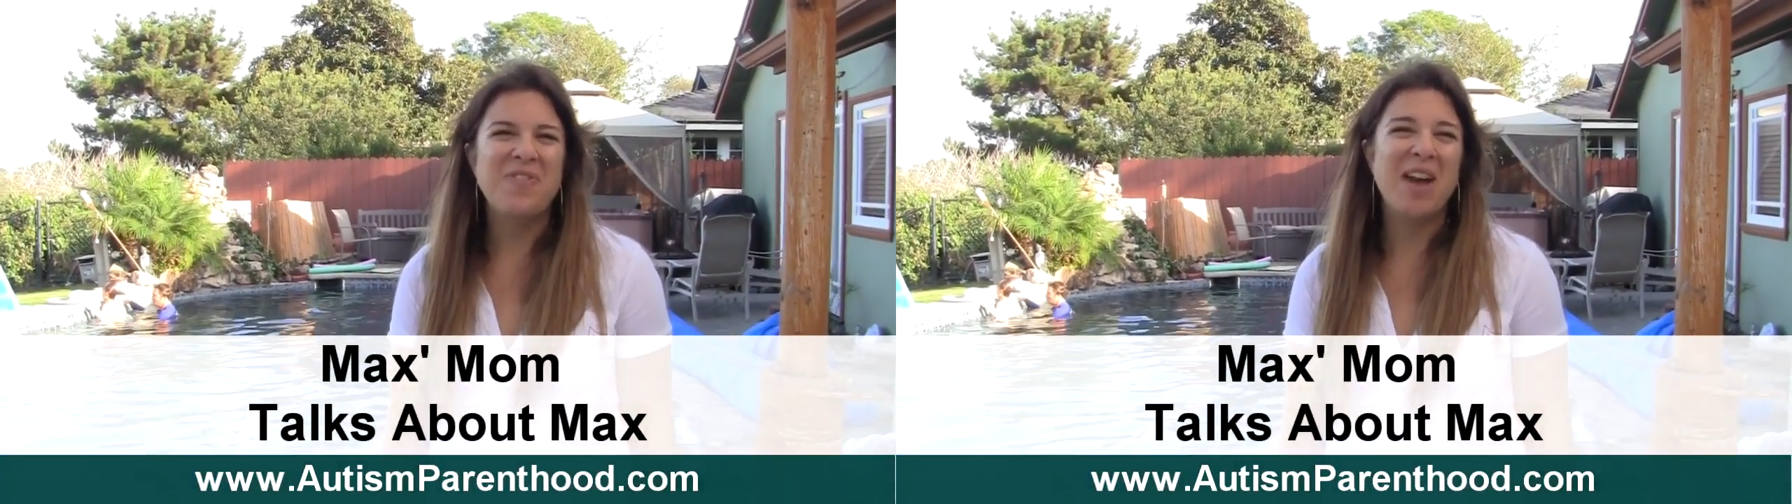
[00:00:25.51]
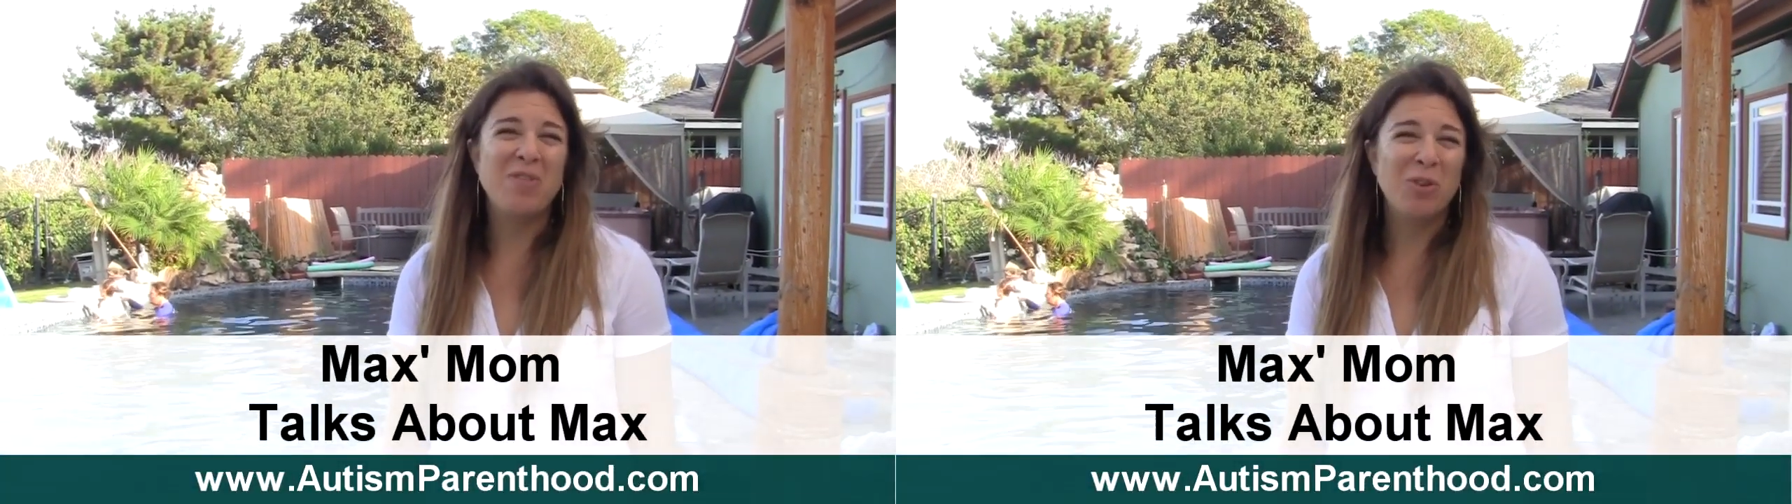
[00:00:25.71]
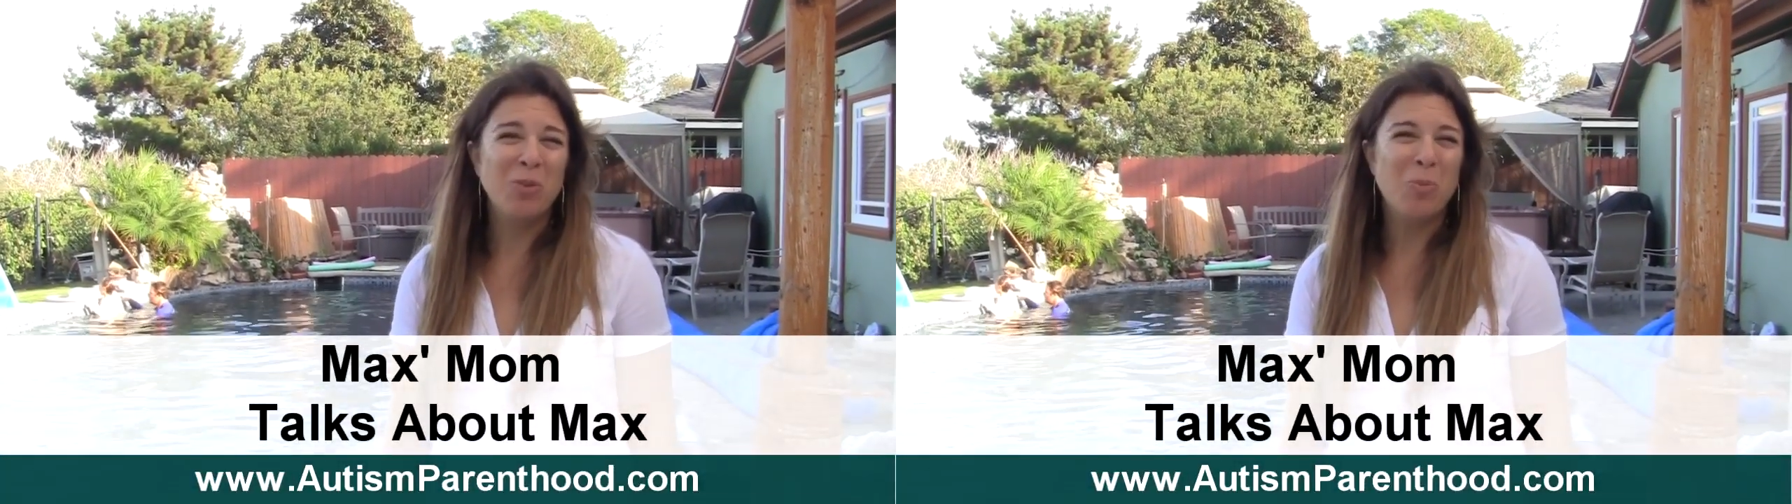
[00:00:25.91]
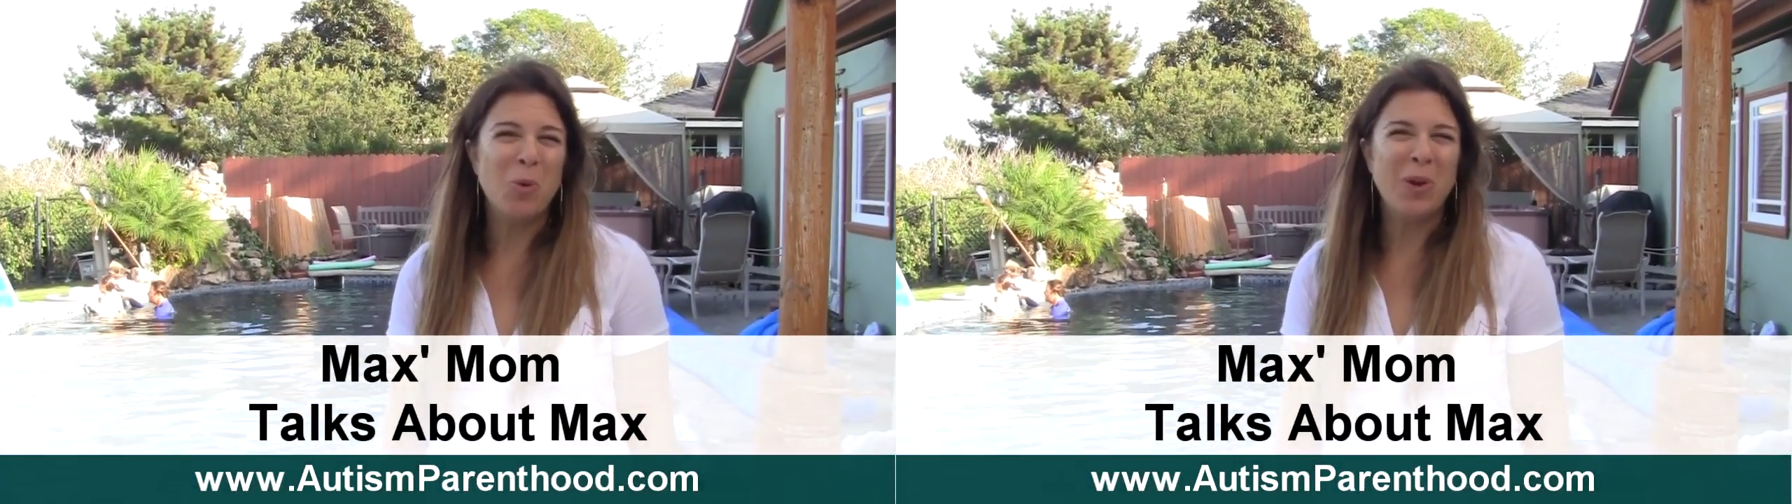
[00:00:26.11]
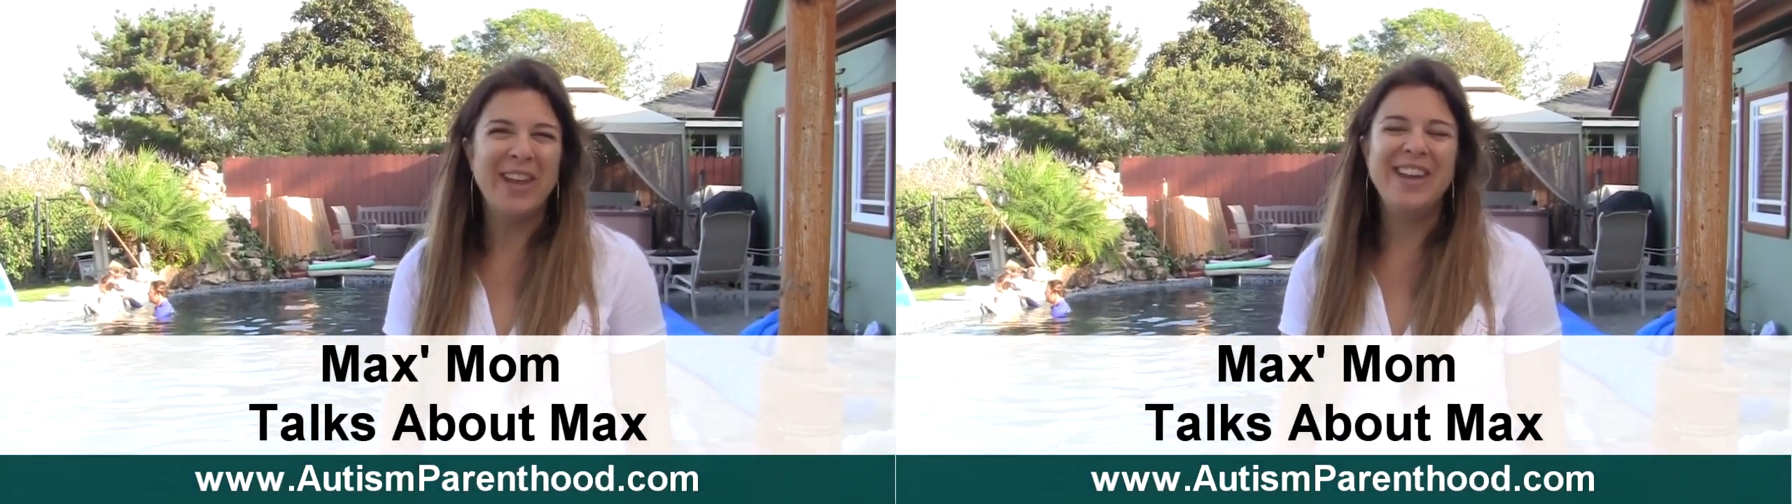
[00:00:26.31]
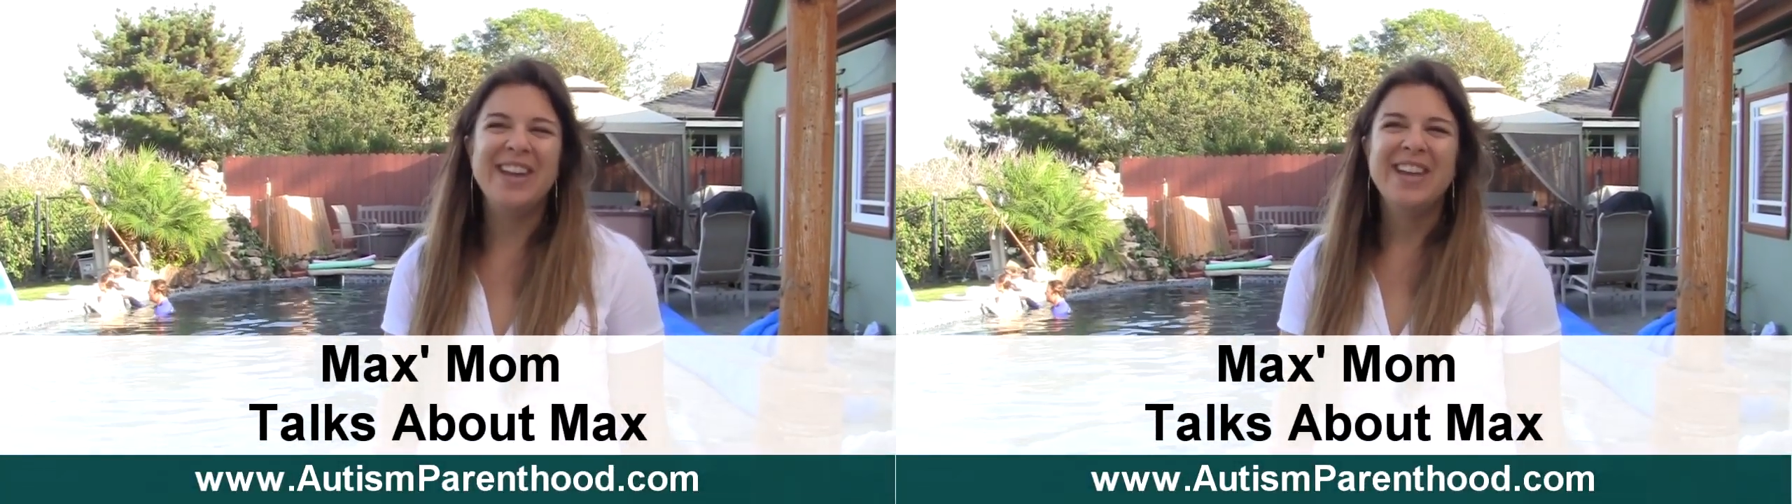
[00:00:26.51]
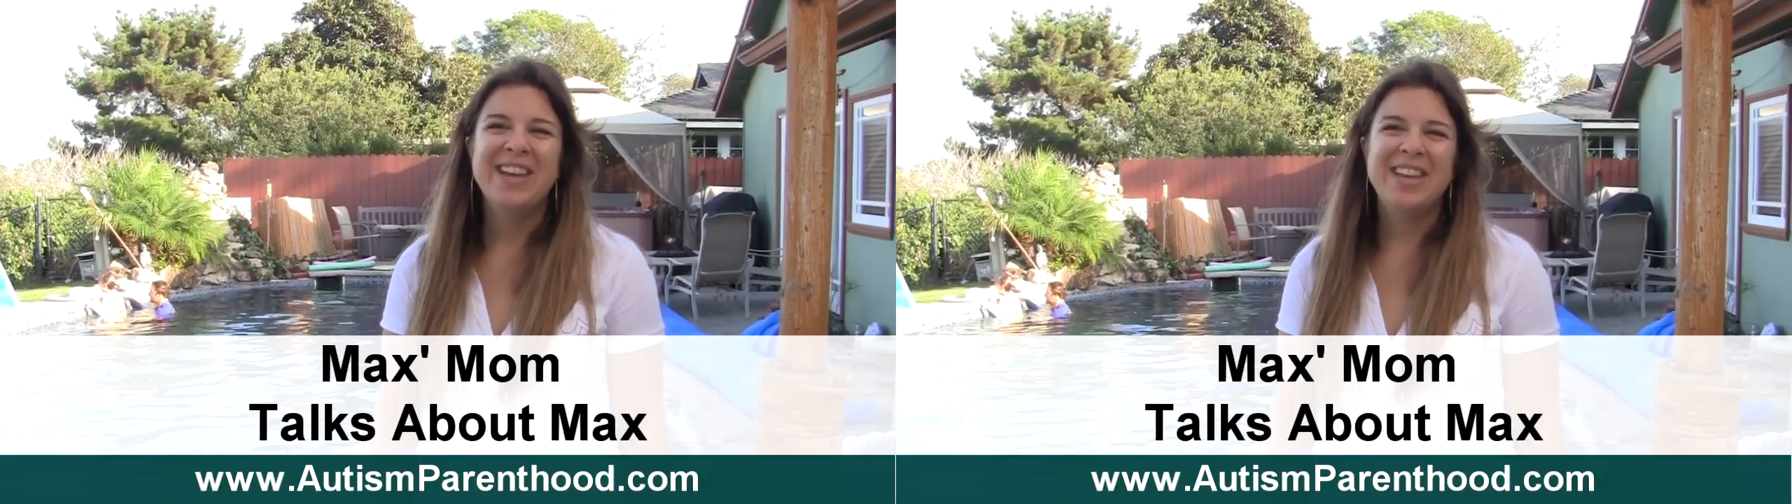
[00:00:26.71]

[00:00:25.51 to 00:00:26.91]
5-year-old boy.